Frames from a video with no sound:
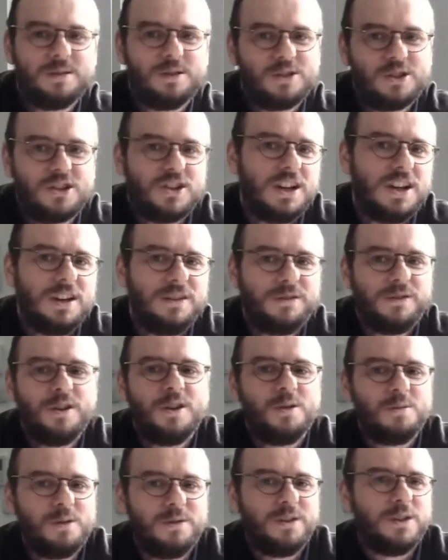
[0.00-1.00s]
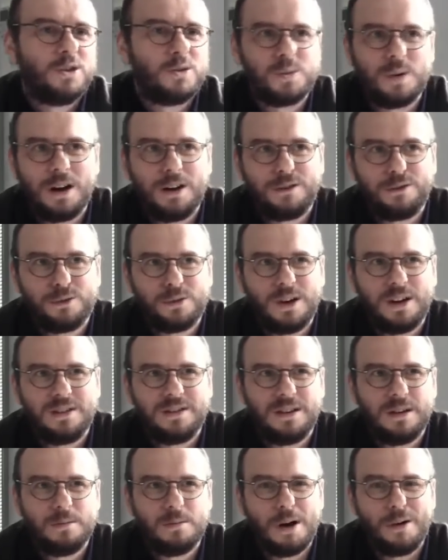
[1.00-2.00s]
achieve within 12 to
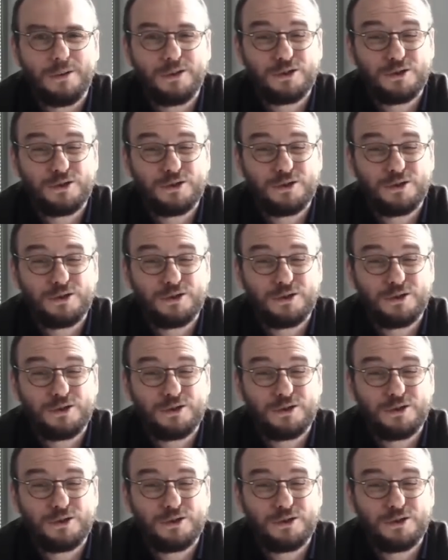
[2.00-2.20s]
18 months.